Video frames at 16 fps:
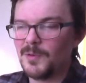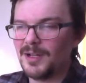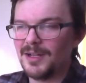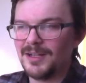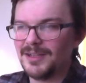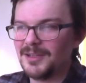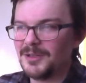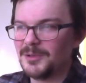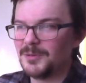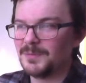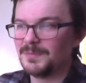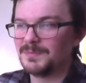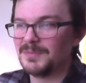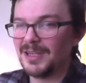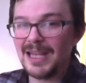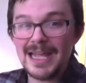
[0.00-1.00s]
uh, little
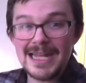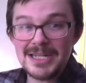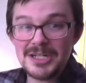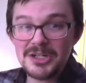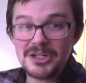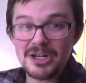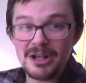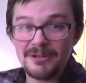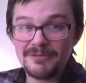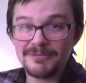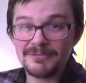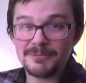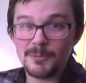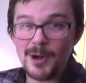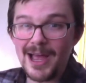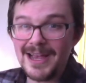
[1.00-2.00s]
lead shelf
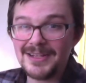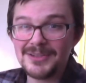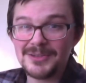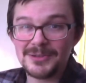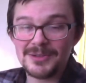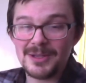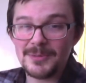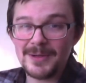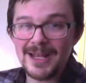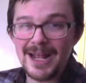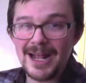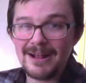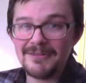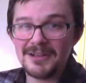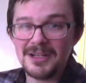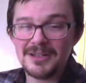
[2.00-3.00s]
riser that we
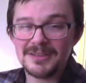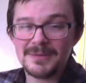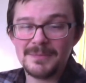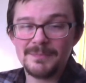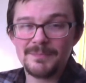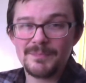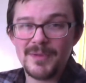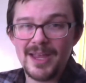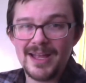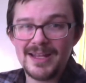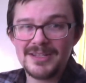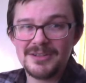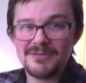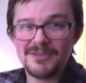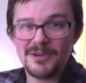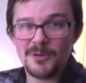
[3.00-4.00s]
have along the edge
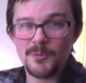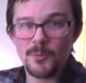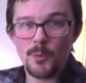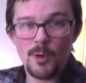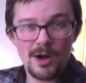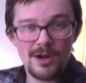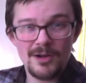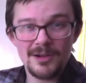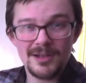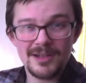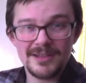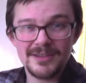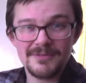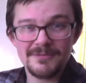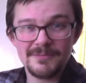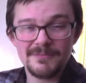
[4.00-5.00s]
of the wall
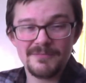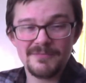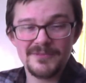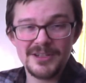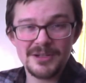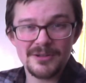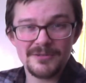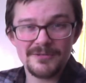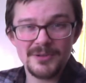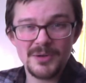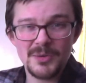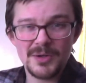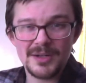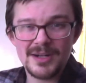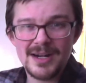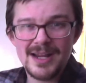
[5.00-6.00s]
and the near the
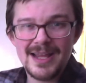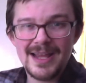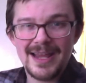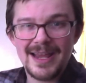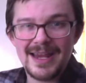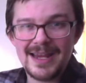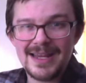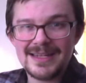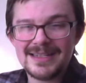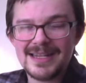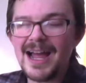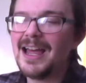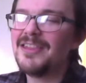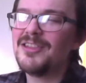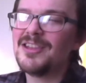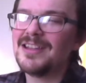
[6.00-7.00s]
floor. And
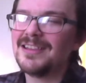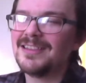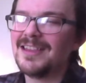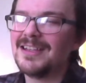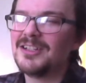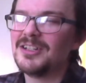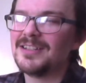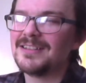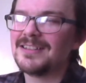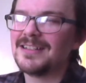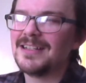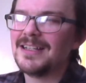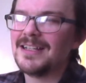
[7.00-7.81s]
I think they just